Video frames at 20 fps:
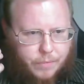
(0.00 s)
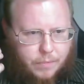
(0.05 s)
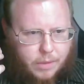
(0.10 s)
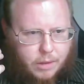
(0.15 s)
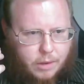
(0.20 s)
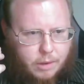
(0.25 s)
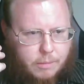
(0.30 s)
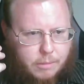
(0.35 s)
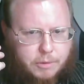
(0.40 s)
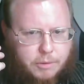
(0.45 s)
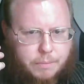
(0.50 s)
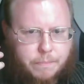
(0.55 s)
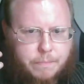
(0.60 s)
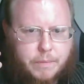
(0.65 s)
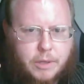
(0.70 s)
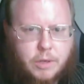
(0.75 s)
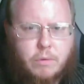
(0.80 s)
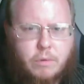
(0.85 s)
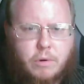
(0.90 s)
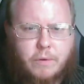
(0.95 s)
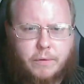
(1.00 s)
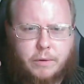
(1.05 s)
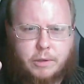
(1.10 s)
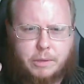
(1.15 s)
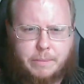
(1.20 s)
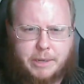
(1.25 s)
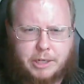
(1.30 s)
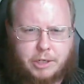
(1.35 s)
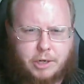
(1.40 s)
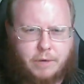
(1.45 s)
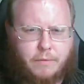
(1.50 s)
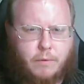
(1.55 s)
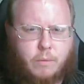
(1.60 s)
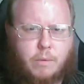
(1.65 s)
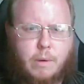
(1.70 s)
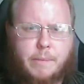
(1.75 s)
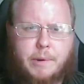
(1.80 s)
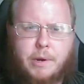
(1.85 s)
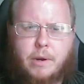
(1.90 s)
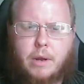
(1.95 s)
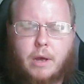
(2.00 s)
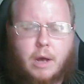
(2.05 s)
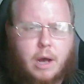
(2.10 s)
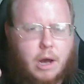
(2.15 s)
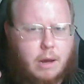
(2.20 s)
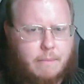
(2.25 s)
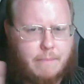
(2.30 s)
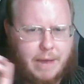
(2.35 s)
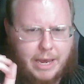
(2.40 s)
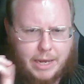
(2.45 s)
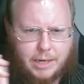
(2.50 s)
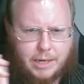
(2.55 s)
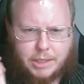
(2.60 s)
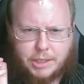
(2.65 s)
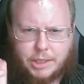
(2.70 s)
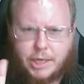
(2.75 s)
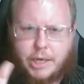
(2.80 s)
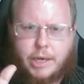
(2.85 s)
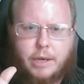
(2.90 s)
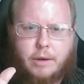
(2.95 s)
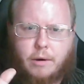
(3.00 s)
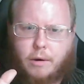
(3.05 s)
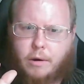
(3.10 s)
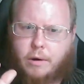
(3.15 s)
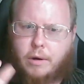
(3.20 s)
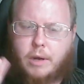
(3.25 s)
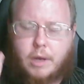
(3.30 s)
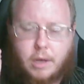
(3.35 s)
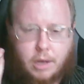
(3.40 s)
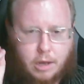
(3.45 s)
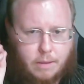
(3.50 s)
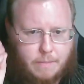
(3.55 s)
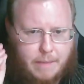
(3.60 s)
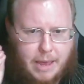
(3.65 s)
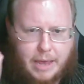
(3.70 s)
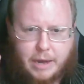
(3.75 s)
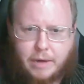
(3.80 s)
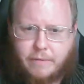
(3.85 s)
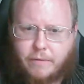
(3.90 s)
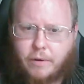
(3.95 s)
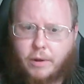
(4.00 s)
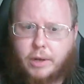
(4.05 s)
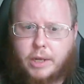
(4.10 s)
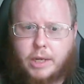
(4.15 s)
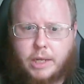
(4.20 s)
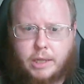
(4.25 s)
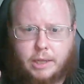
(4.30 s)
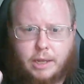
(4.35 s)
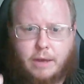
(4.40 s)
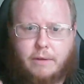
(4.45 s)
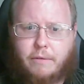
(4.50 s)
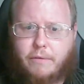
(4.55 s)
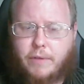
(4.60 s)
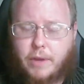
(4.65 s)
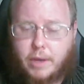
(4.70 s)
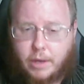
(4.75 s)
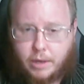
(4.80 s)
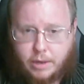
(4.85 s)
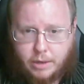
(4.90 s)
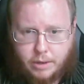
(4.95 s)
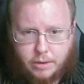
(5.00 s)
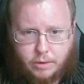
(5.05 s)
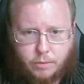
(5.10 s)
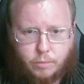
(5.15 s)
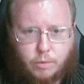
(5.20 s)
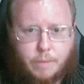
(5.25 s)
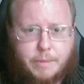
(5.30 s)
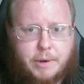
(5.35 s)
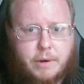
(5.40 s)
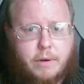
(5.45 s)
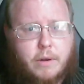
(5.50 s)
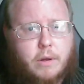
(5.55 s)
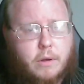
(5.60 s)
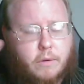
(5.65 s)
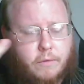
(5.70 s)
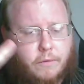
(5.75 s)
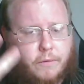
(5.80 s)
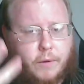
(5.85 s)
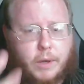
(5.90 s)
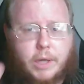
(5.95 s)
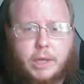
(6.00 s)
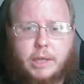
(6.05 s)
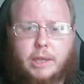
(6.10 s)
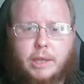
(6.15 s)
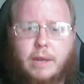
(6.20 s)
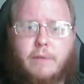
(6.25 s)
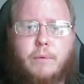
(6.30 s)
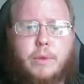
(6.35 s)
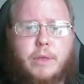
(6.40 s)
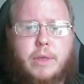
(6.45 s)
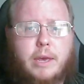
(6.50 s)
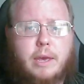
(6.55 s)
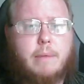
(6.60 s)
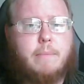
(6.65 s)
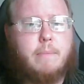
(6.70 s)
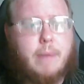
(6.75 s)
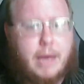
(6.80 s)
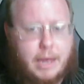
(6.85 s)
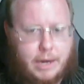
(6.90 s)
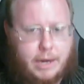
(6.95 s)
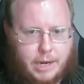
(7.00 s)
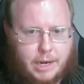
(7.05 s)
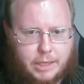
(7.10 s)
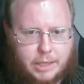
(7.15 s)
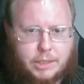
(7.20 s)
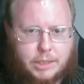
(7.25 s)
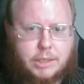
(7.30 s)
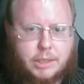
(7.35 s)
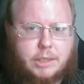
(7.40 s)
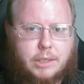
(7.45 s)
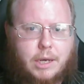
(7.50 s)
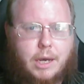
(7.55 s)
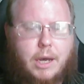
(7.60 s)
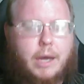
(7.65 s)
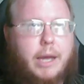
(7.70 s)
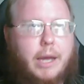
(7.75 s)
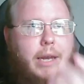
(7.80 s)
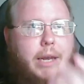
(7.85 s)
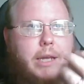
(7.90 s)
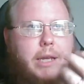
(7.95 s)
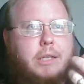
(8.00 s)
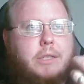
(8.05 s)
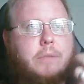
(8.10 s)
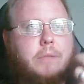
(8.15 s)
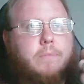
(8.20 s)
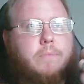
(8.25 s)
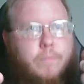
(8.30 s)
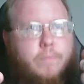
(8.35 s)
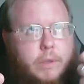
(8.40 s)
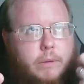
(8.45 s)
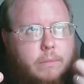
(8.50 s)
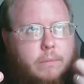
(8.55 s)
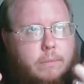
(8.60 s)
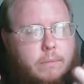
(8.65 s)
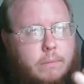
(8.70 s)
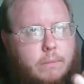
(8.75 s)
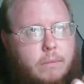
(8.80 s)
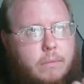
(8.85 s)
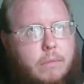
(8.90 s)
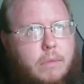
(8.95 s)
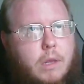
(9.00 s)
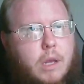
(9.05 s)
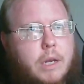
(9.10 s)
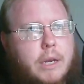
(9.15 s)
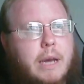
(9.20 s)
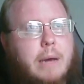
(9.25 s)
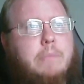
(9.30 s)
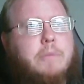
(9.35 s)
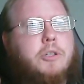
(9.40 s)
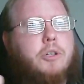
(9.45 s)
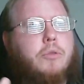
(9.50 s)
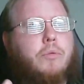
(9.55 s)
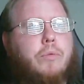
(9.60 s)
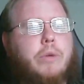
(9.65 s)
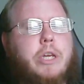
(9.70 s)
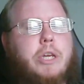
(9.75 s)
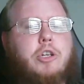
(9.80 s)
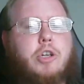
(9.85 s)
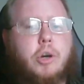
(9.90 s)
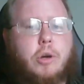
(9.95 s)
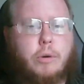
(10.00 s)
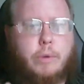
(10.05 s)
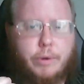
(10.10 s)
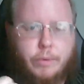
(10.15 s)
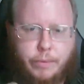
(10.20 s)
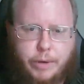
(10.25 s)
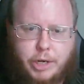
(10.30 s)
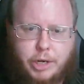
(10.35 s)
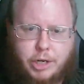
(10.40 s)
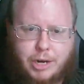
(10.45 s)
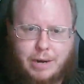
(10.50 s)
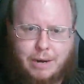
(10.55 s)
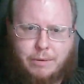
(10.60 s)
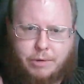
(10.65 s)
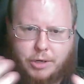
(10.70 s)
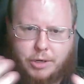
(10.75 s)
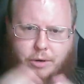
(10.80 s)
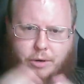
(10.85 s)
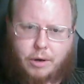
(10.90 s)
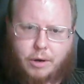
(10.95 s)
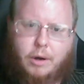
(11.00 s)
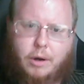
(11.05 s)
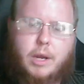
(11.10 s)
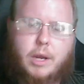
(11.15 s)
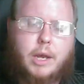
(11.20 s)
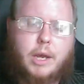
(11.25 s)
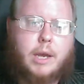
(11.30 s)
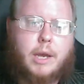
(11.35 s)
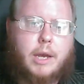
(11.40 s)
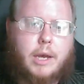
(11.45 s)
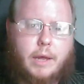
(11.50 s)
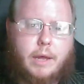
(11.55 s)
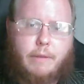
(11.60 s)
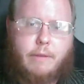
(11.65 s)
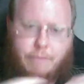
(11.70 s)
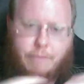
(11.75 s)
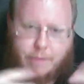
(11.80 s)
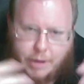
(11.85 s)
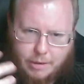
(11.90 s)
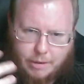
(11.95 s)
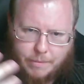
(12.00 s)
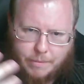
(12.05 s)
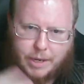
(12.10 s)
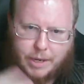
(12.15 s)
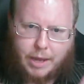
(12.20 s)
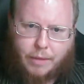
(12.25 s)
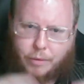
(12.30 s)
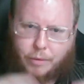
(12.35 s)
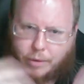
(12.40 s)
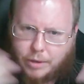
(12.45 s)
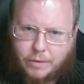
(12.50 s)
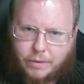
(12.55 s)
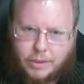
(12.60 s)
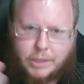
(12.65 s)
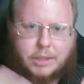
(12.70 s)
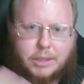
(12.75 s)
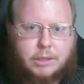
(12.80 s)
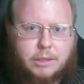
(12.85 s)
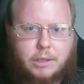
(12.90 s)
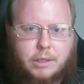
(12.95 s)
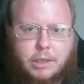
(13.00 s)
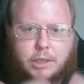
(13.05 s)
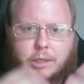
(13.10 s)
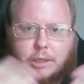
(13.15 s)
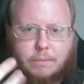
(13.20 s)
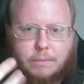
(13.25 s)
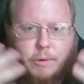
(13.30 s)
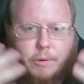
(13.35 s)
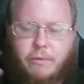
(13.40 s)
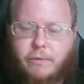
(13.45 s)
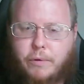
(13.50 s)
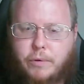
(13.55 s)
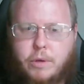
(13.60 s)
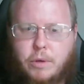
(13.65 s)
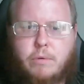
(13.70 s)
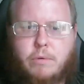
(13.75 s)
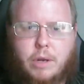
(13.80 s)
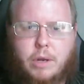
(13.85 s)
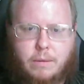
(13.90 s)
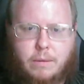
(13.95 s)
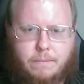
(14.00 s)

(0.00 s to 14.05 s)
the most beautiful depiction of a woman, a man seeing her, a man falling in love, the woman falling in love with him and his uh, and his attempts to reach her and reach out to her, and then they come together into this this beautiful union.